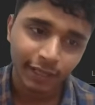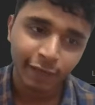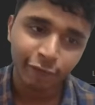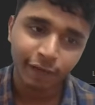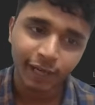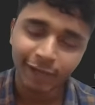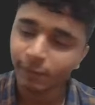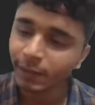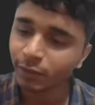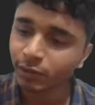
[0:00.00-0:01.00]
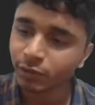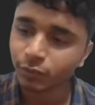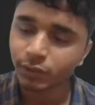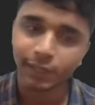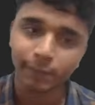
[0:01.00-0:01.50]
if I will be equals
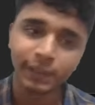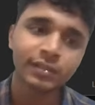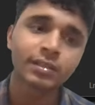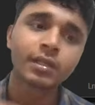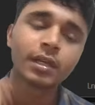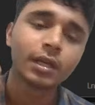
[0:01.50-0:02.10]
to j means